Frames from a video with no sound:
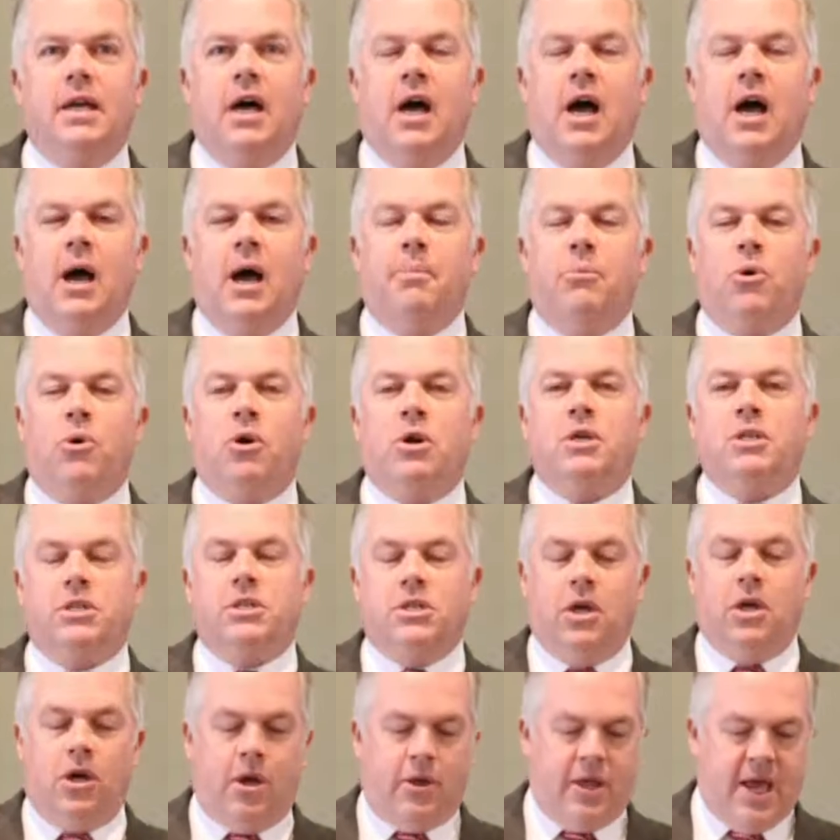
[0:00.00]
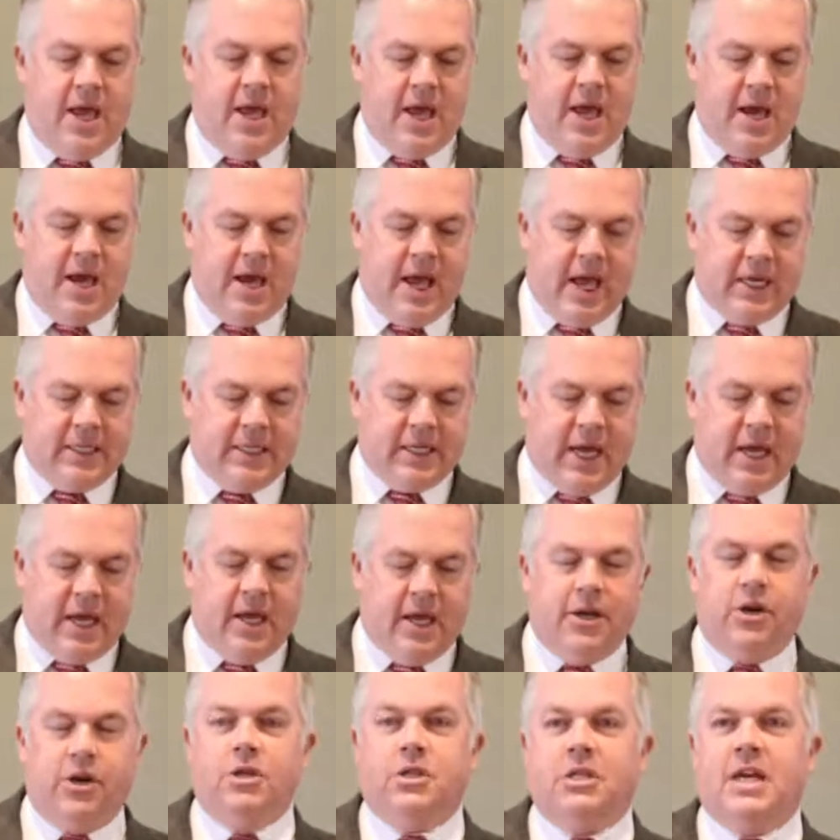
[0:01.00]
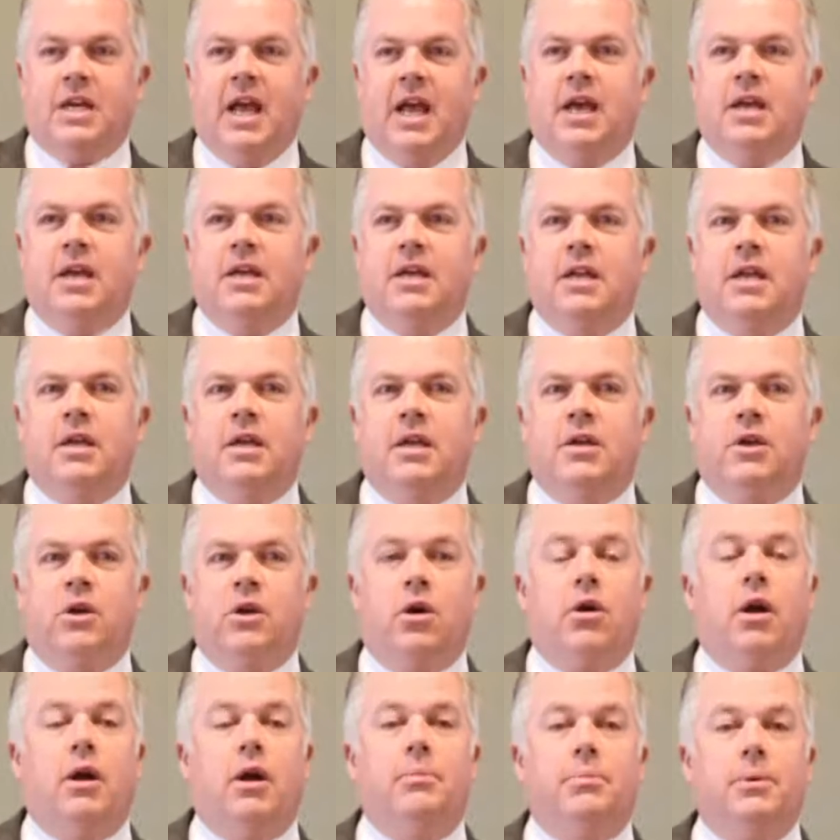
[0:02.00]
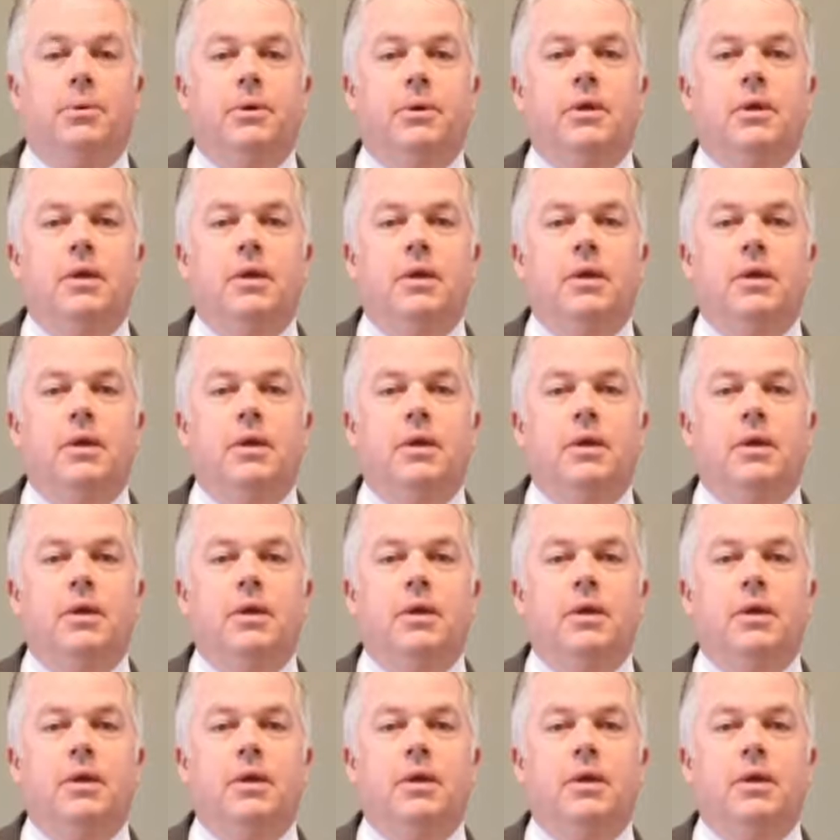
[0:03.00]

uh, more so than, as I understand, in Europe.